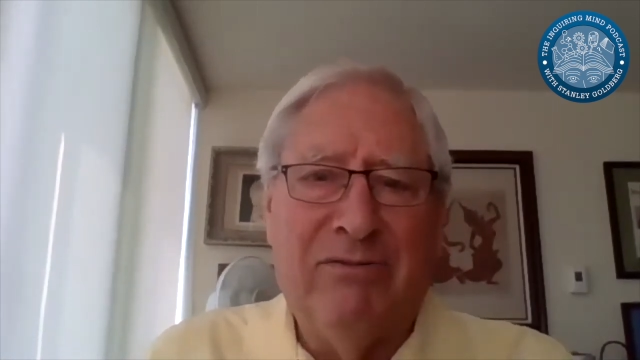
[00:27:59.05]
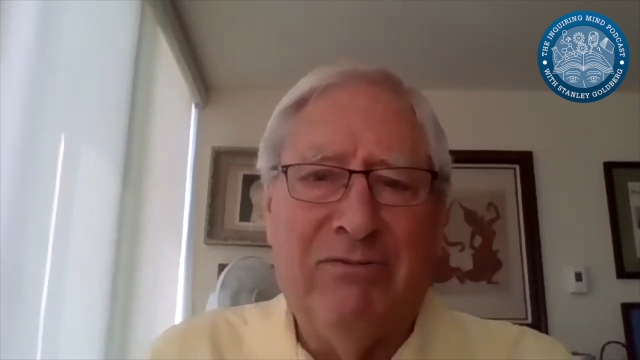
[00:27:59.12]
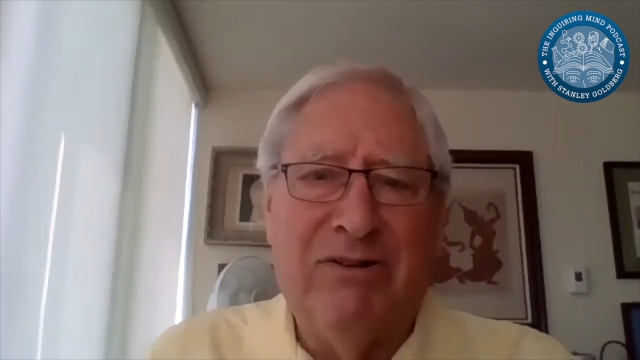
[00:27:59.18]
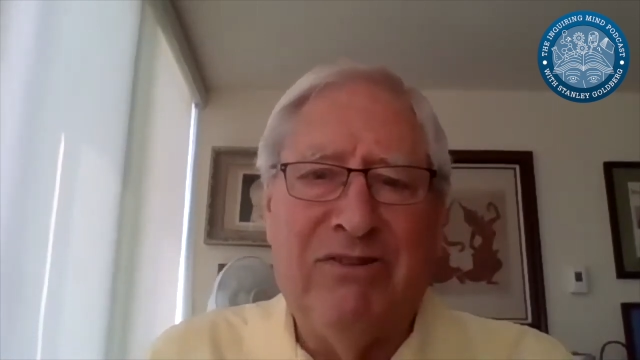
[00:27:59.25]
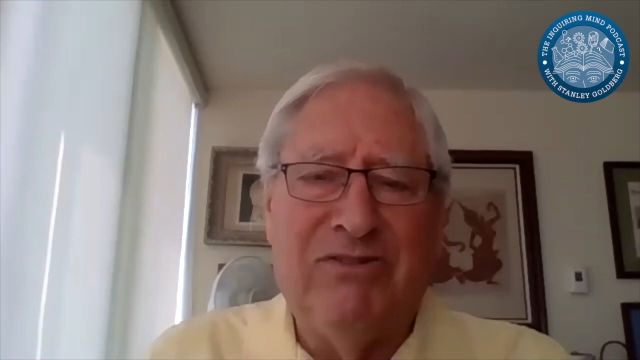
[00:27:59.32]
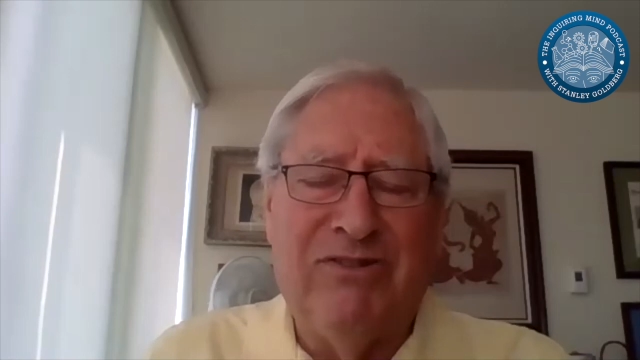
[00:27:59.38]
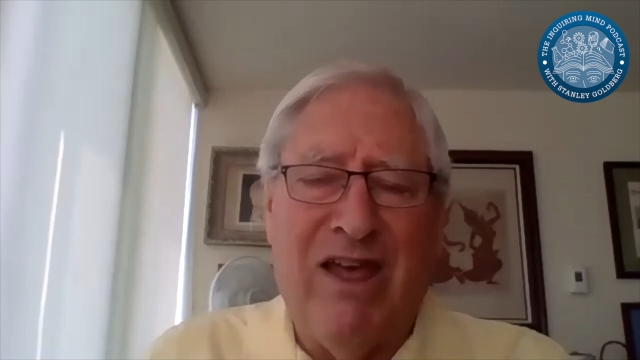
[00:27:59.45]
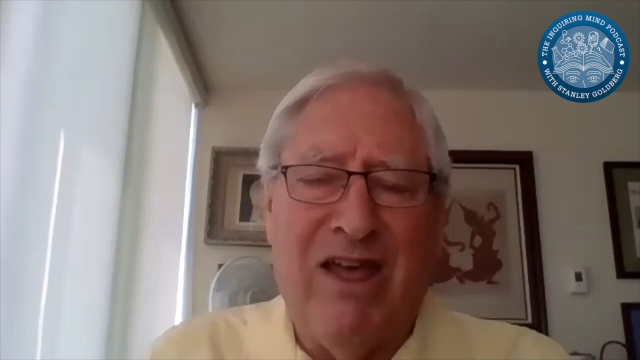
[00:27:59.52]
which
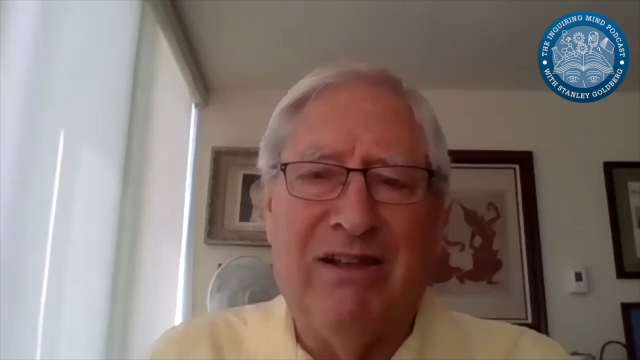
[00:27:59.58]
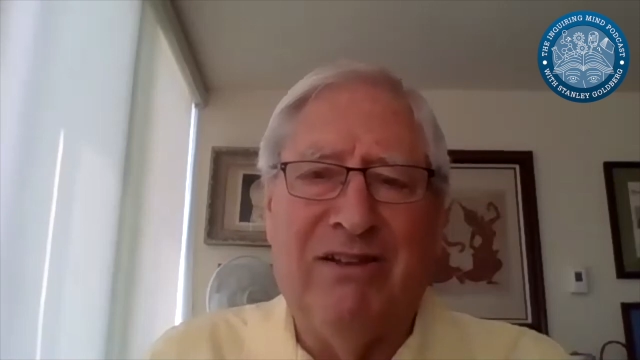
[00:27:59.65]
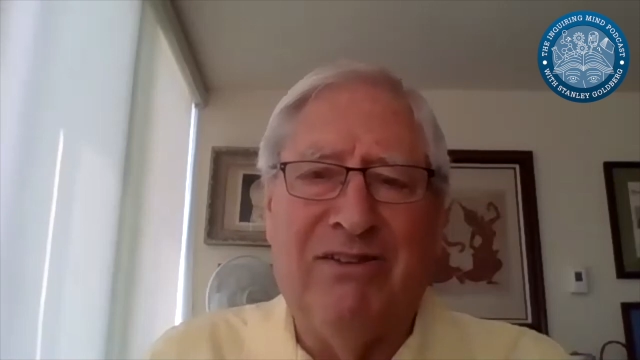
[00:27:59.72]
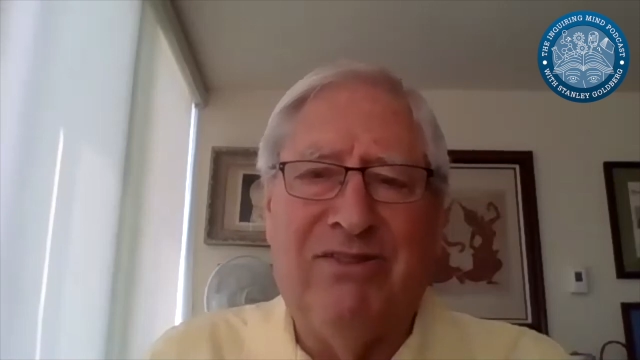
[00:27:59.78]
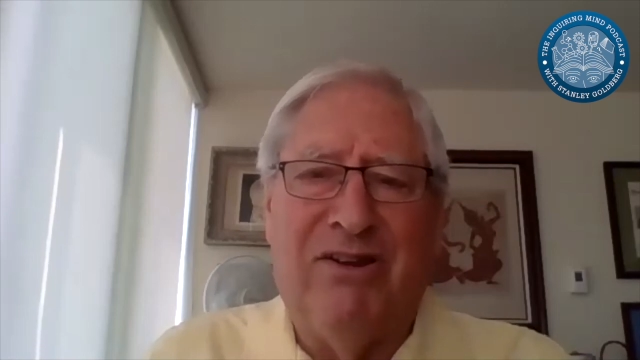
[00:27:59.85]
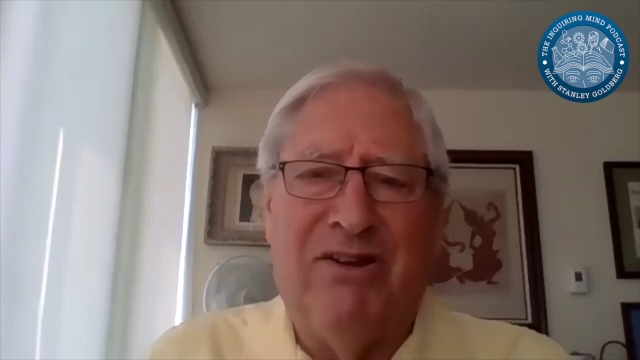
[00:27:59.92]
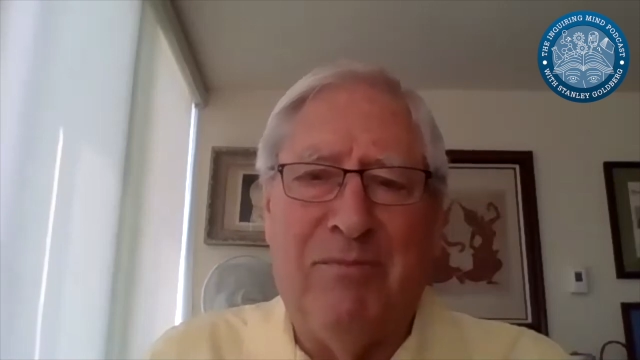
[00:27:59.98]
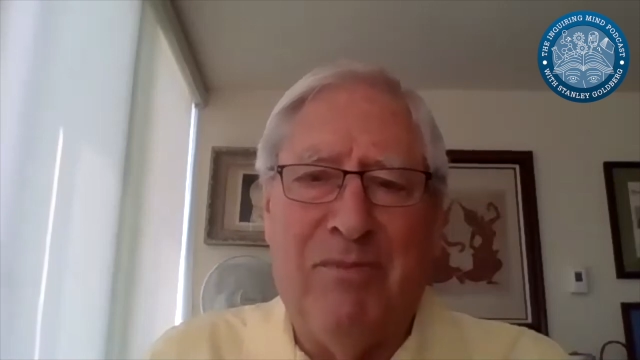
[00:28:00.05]
is not
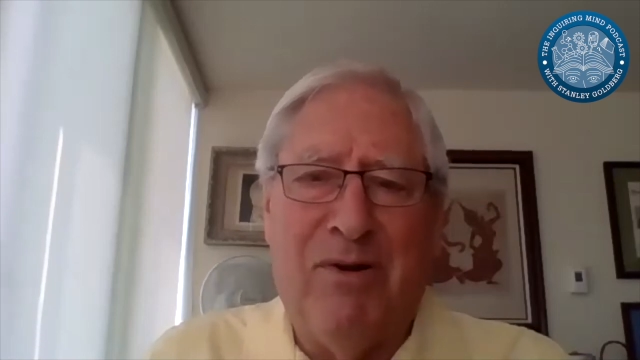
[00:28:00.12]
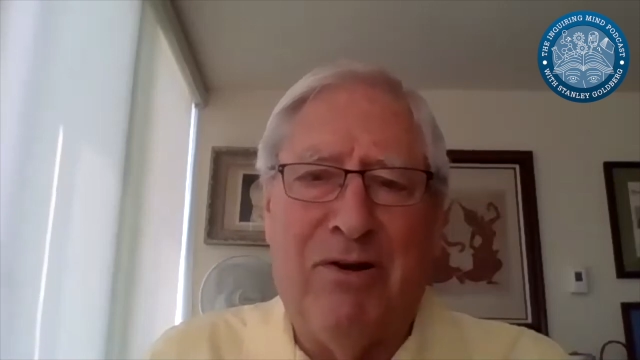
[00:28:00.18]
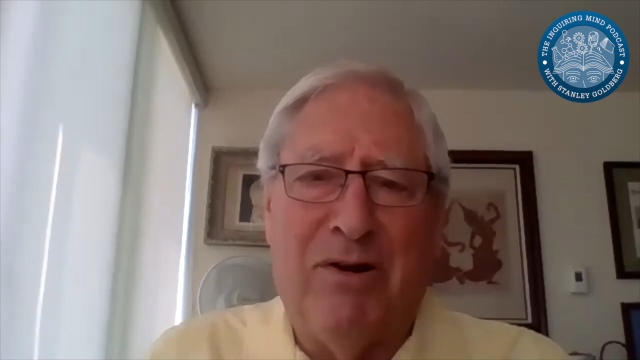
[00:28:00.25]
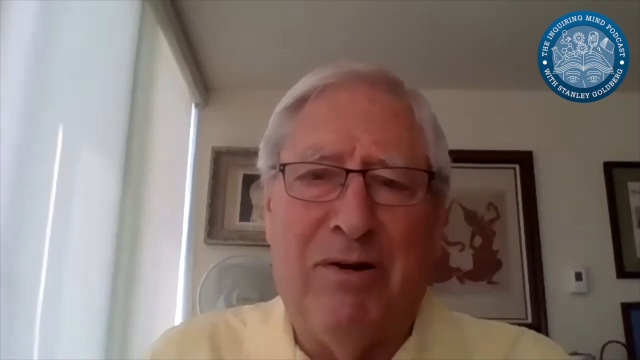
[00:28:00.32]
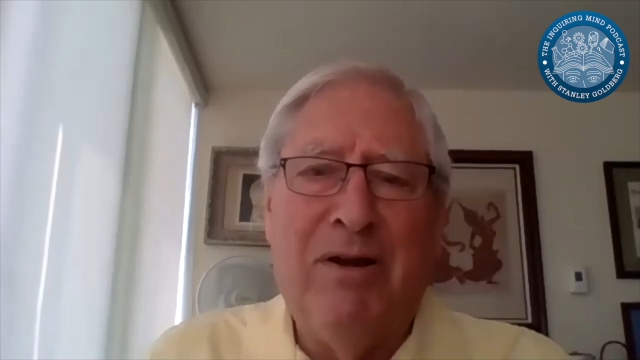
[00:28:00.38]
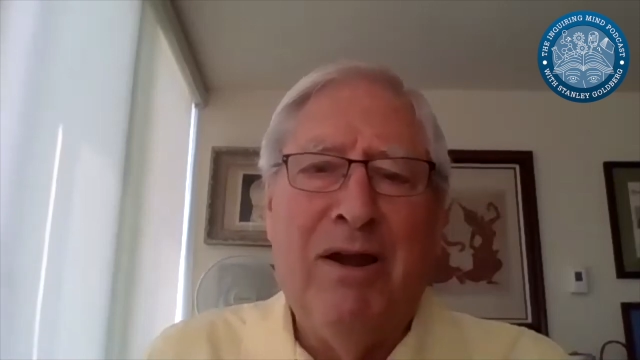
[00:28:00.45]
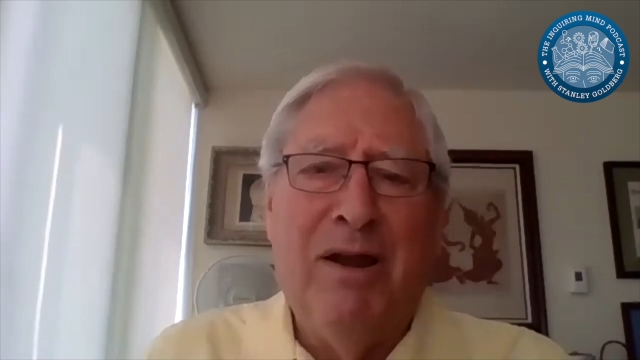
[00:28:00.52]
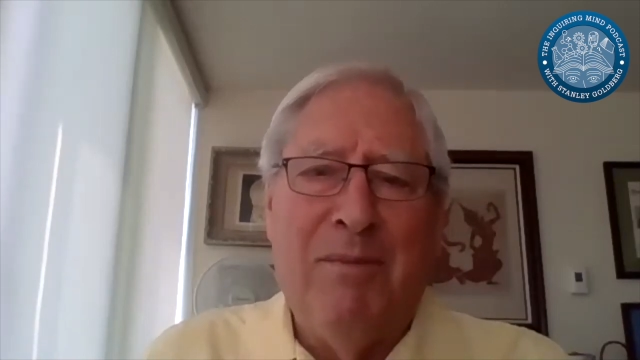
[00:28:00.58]
considered murder,